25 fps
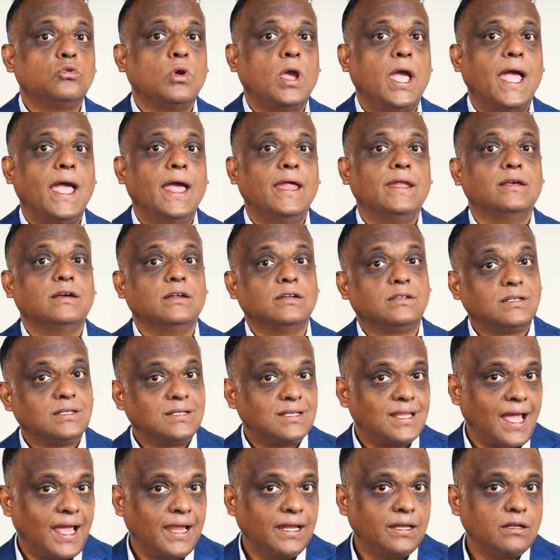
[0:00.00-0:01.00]
to add a
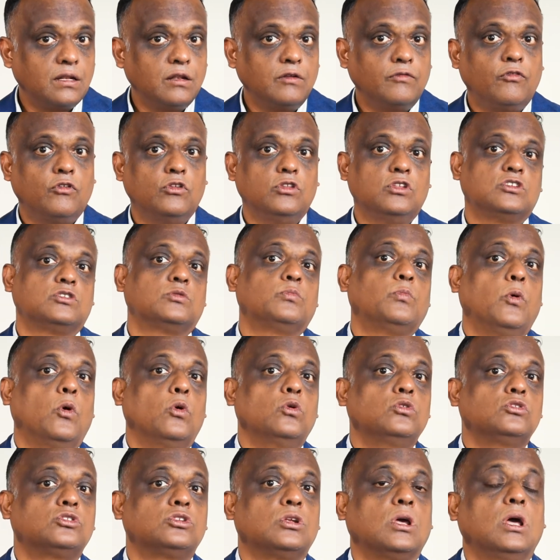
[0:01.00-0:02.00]
title for this
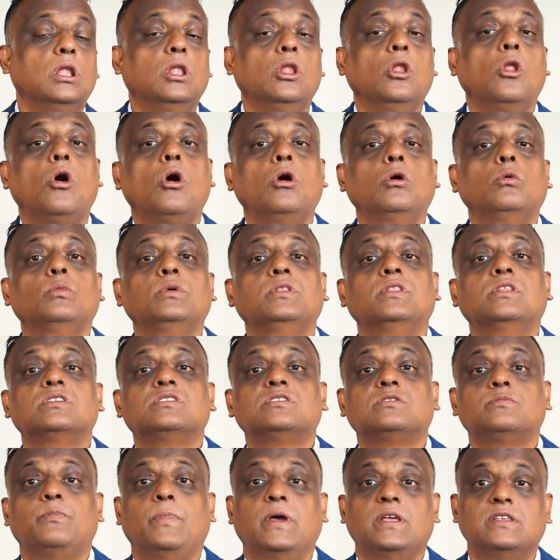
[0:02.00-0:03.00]
post along with the
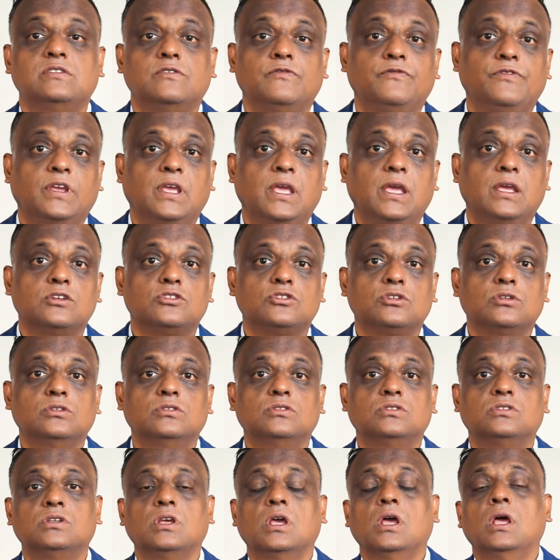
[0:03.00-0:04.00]

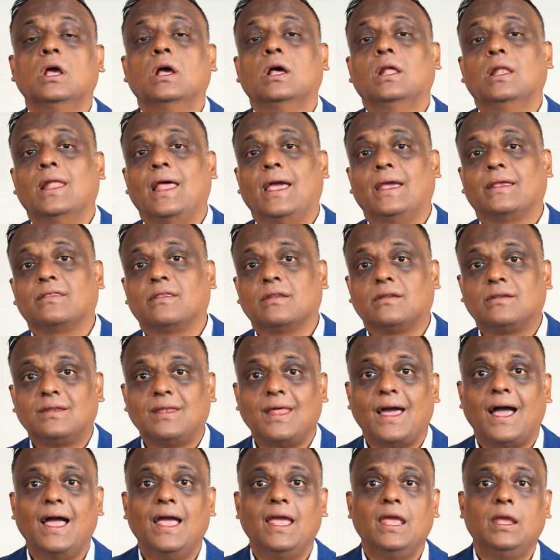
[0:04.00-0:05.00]
specifications like the
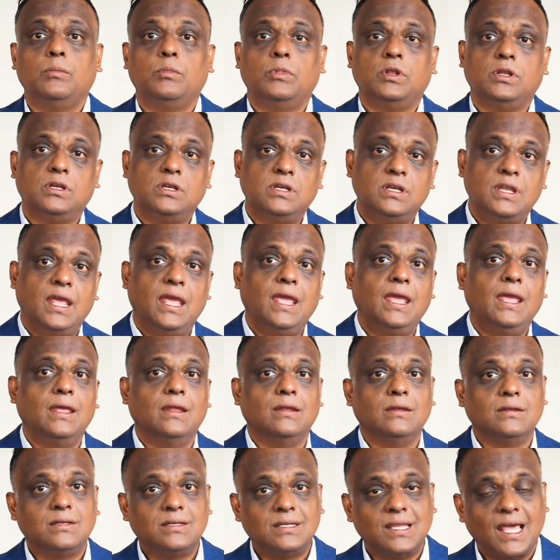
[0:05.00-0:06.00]
time and day
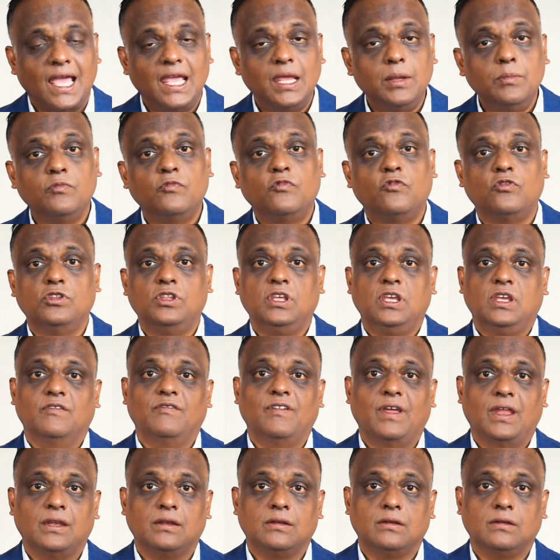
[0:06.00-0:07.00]
and time for the
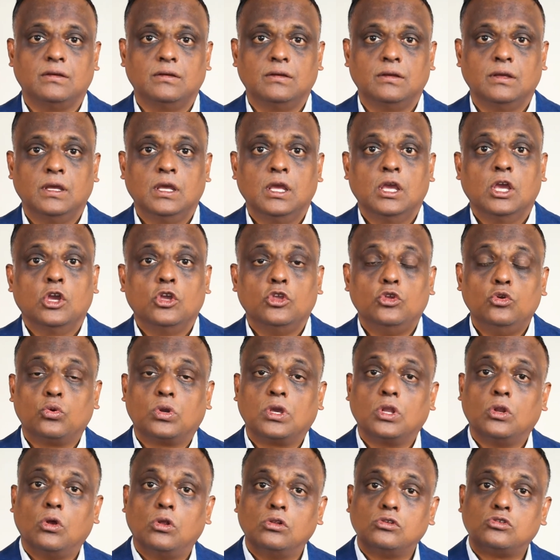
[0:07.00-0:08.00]
event. You
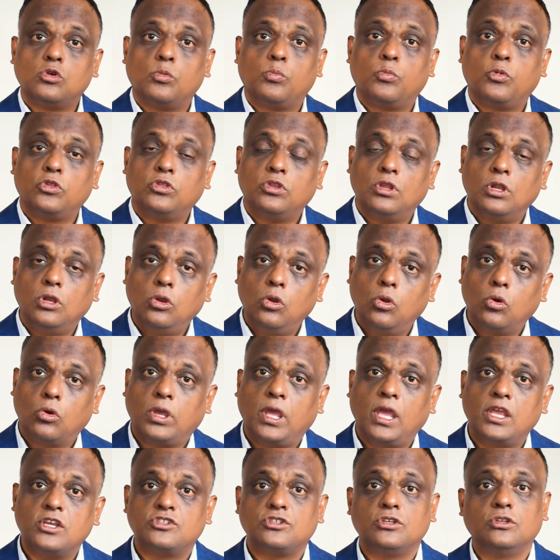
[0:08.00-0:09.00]
can also put the
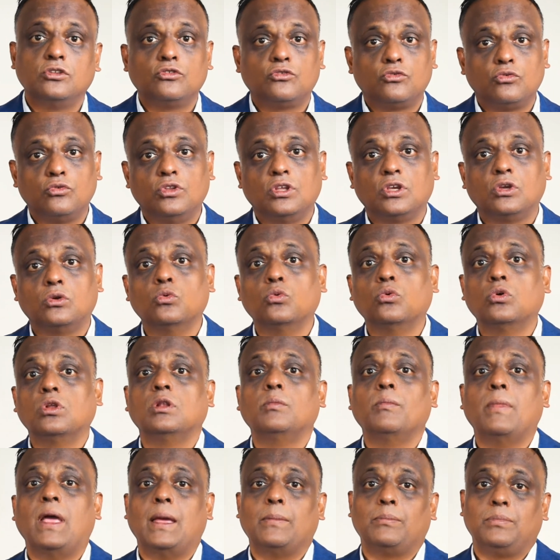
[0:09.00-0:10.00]
location through the
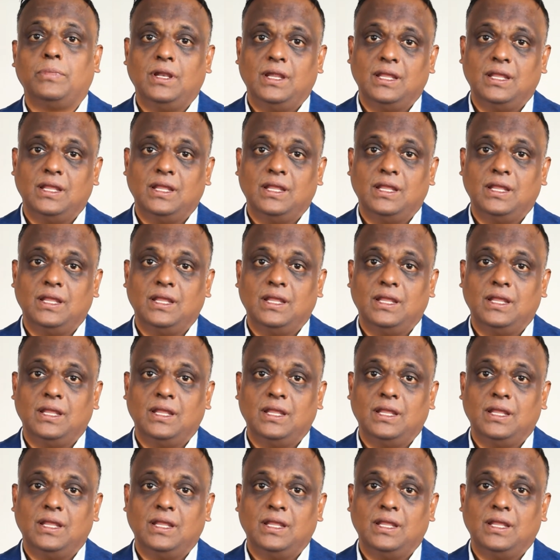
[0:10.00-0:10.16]
Google Map